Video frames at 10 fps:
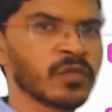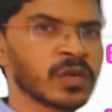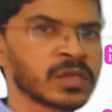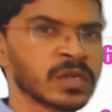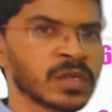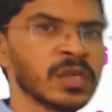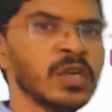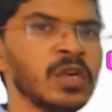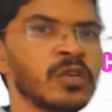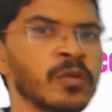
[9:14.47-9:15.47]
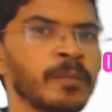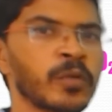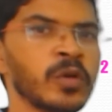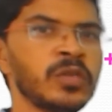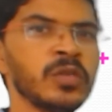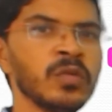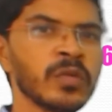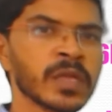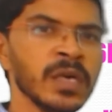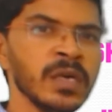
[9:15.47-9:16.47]
water to produce
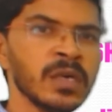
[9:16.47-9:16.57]
the